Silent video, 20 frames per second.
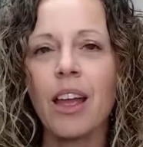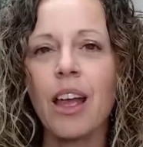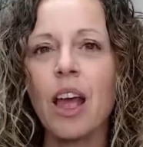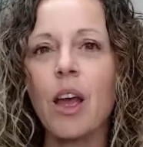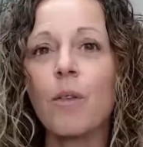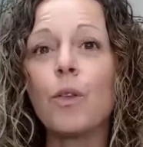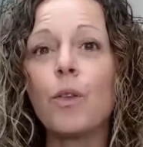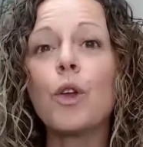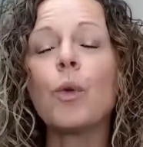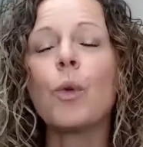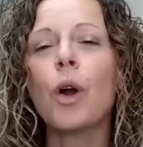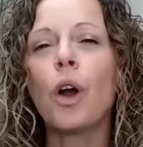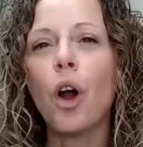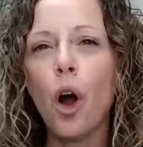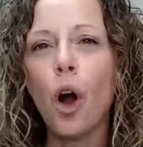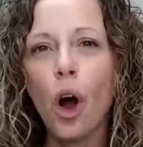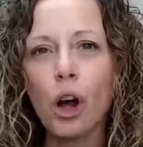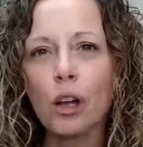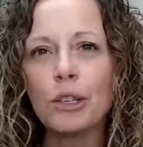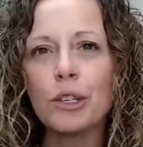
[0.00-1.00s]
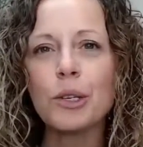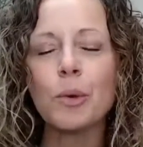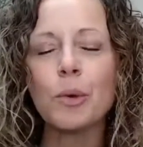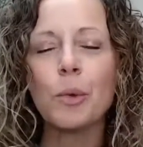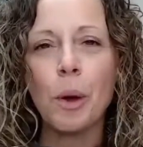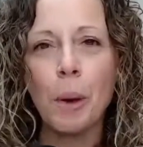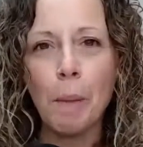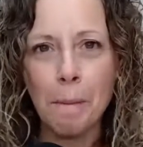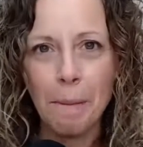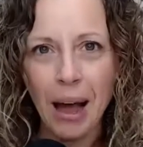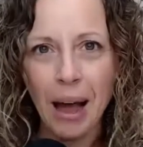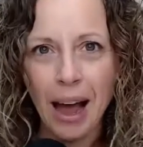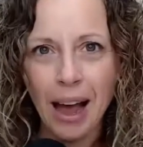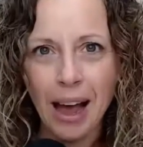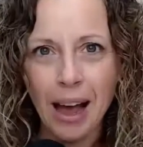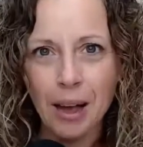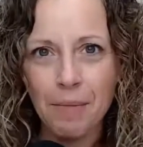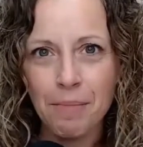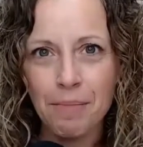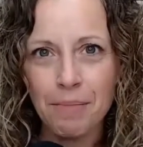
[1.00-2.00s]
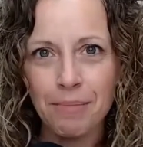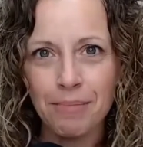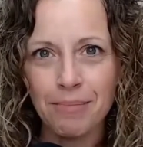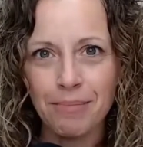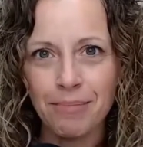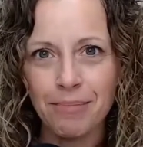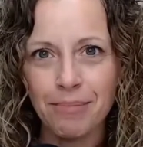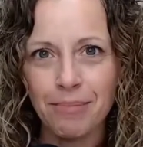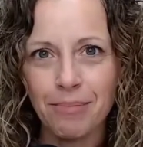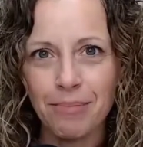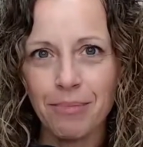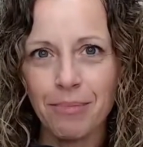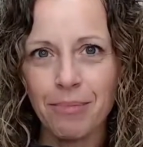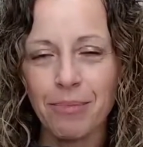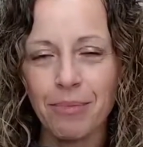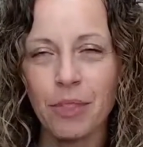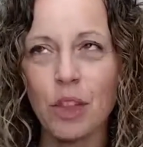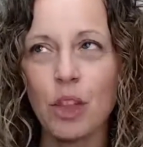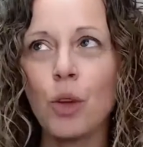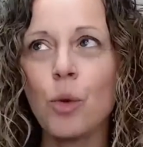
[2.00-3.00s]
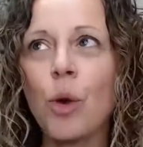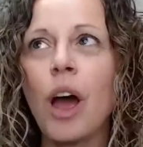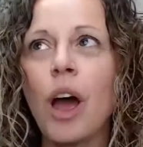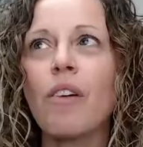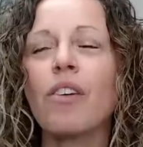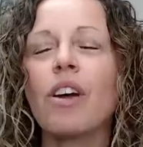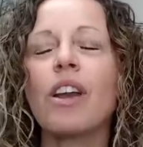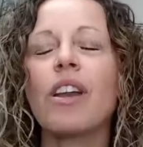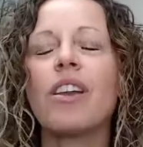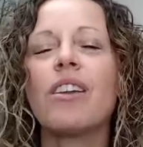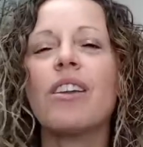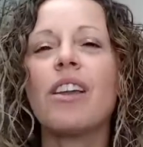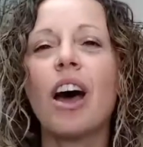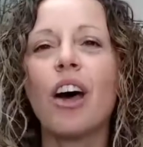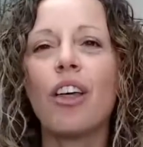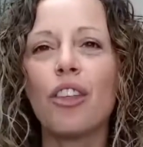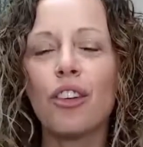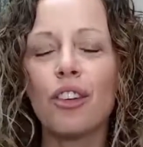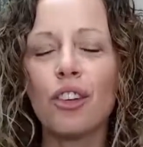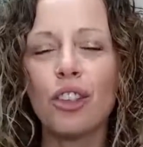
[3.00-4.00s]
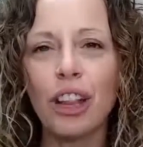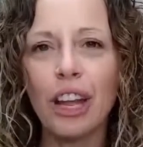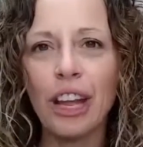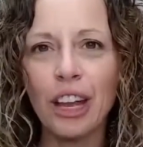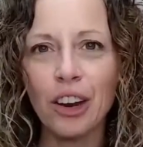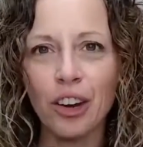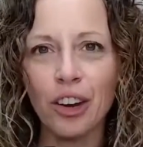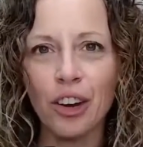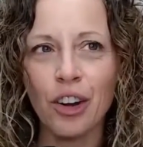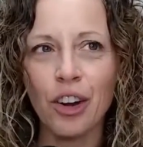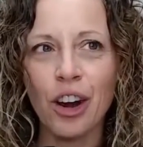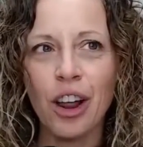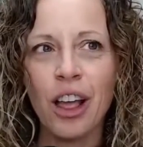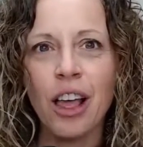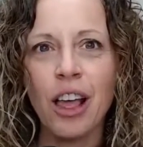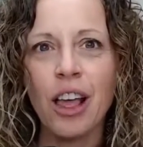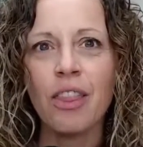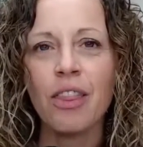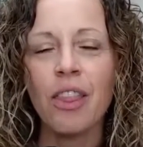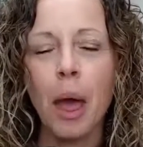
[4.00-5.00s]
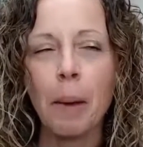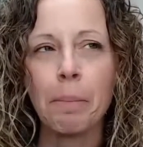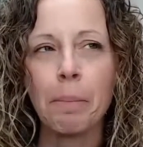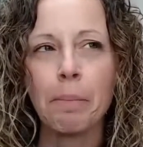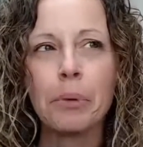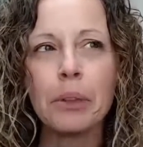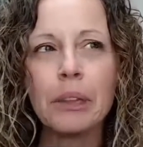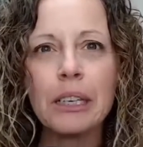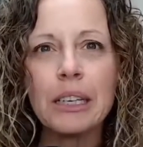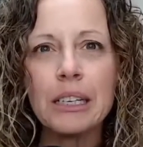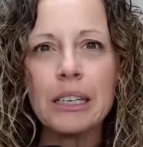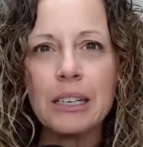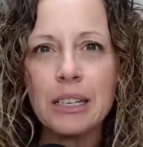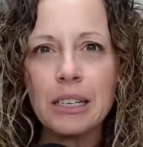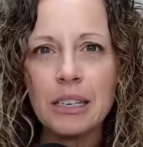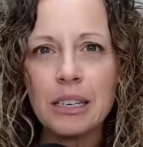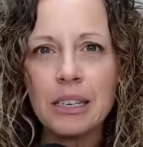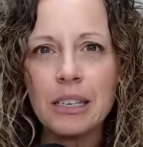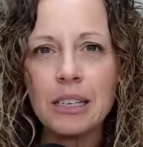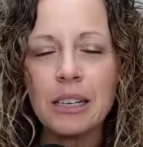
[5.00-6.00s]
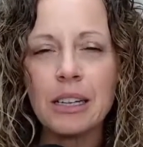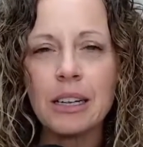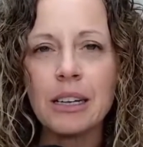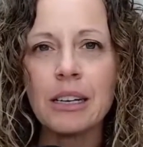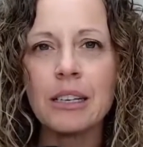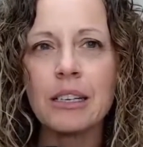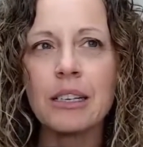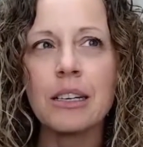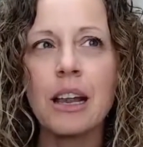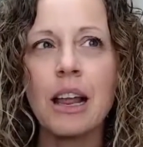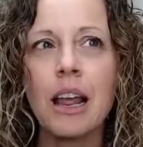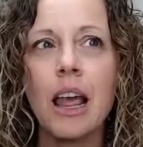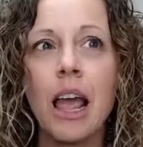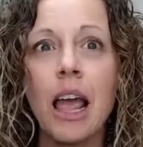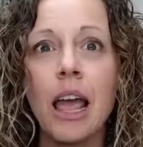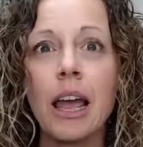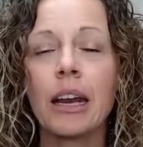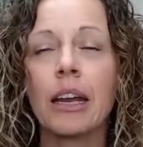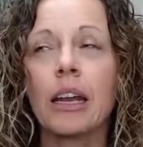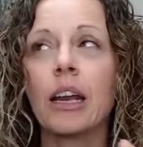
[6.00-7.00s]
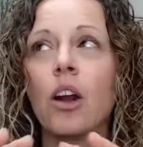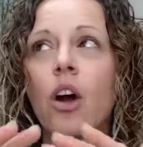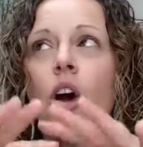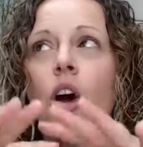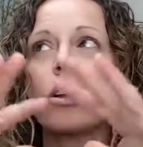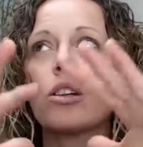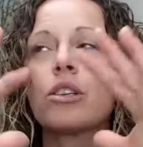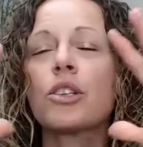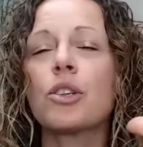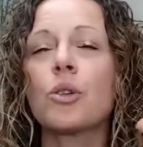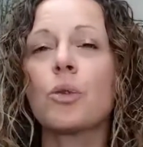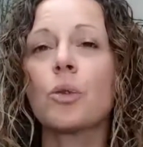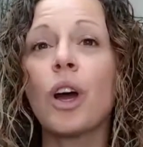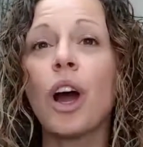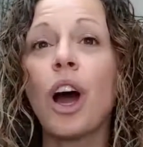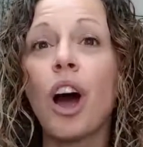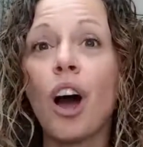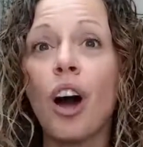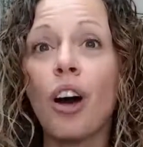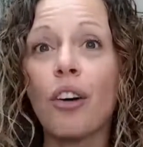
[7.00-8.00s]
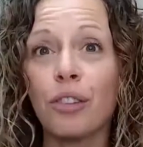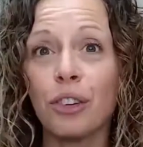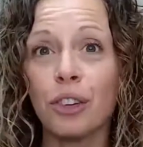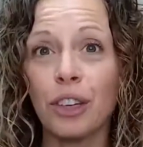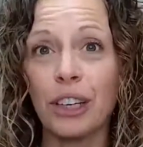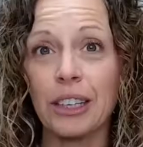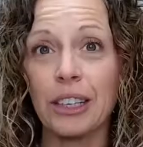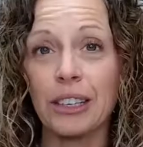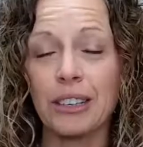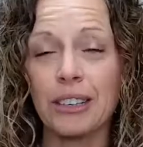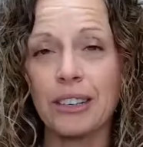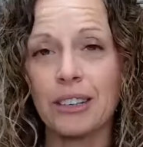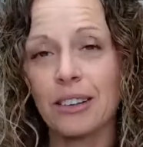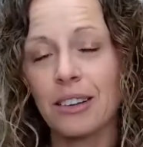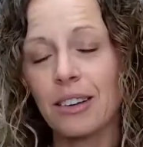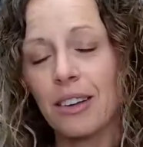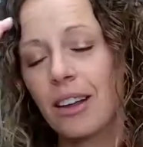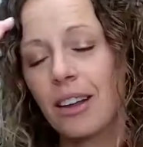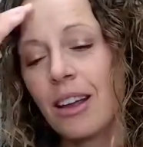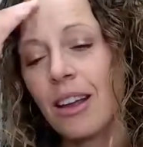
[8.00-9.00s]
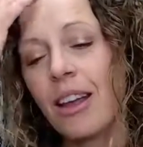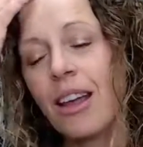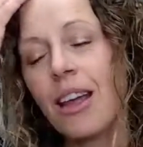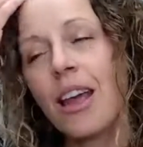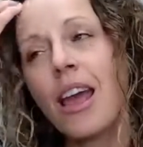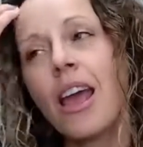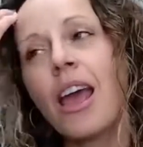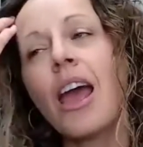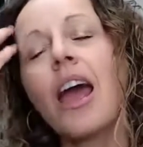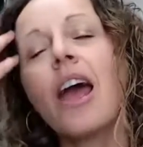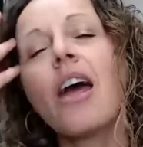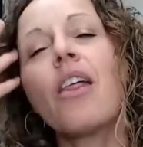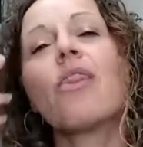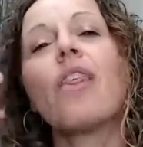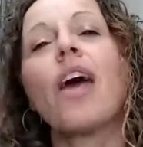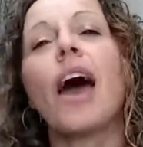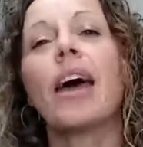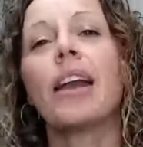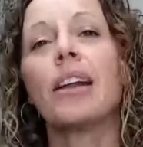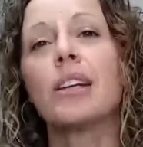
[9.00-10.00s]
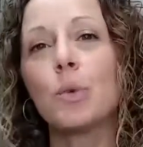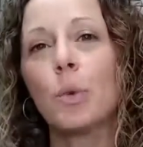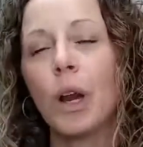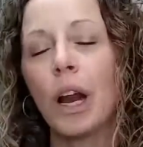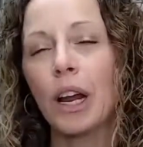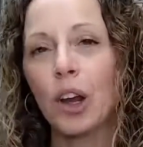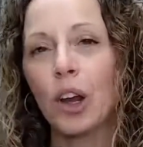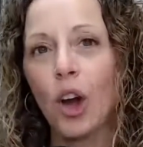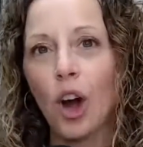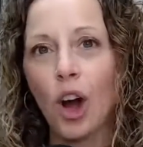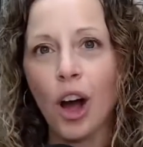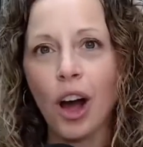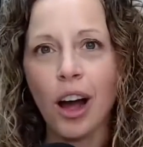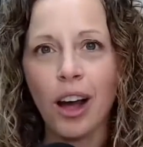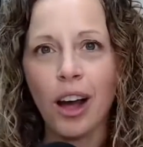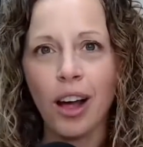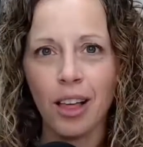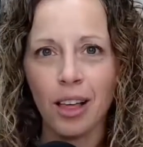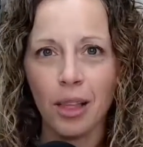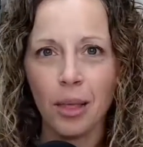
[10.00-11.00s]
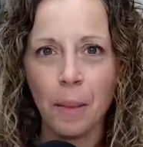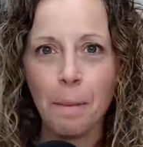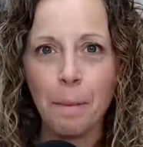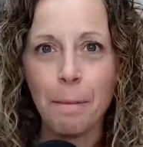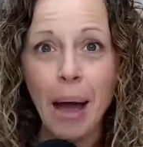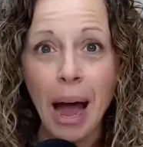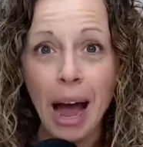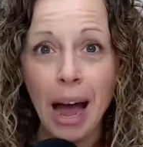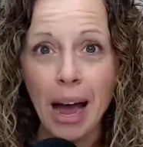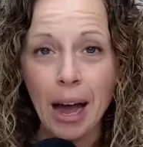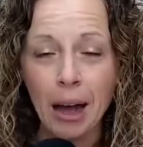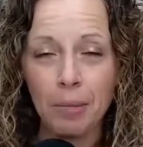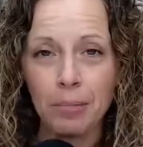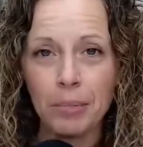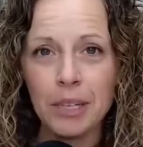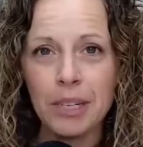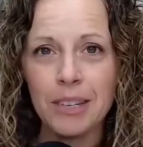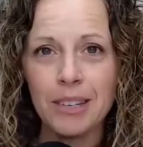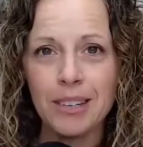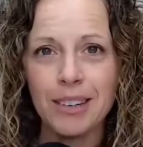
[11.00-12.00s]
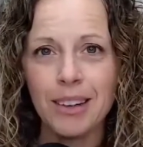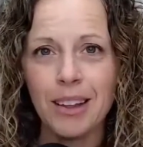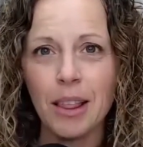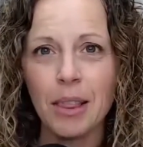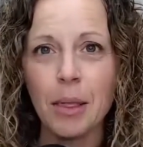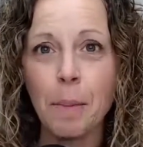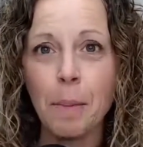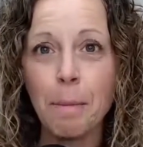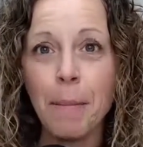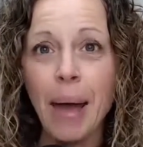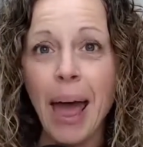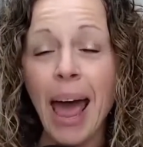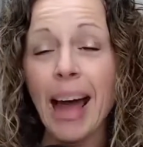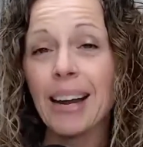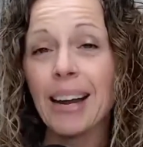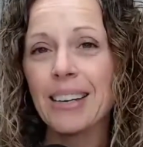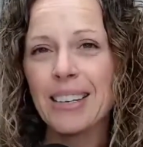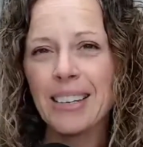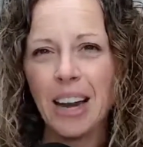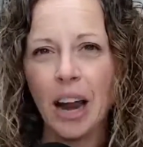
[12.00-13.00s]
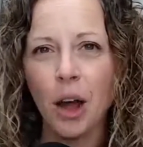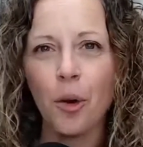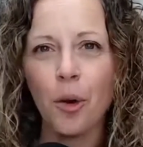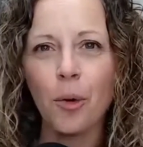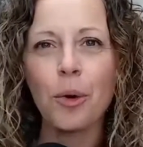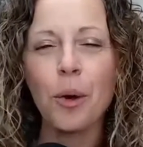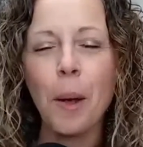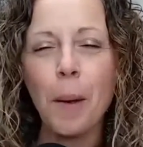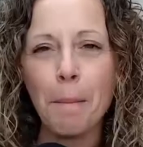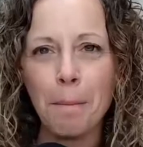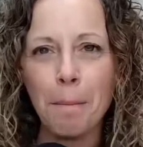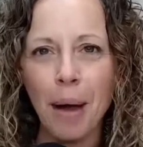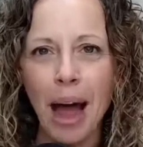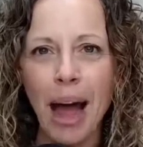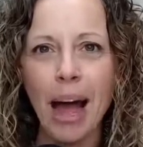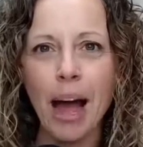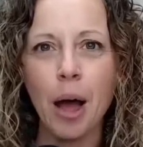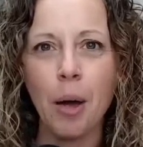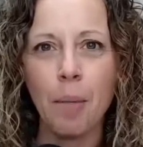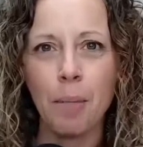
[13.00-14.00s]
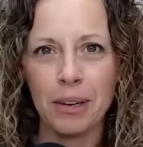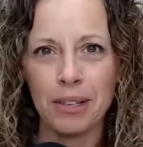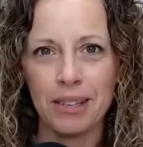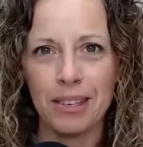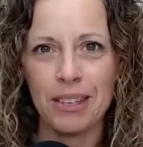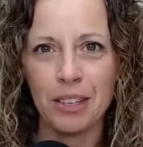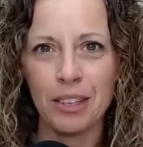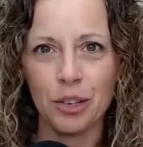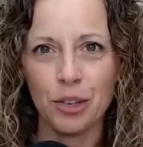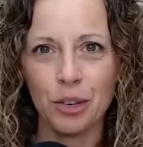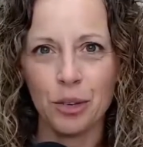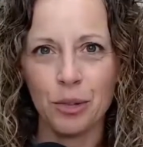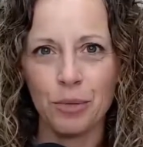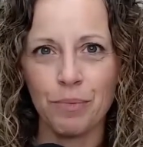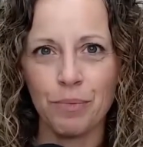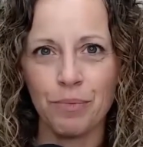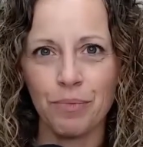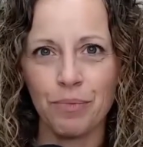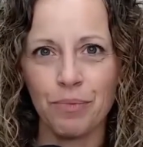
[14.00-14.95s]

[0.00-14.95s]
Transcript: If you are also a mom, you have another layer that bleeds into this and it can also cover it. And that is what I call moms, the maxed out mom syndrome,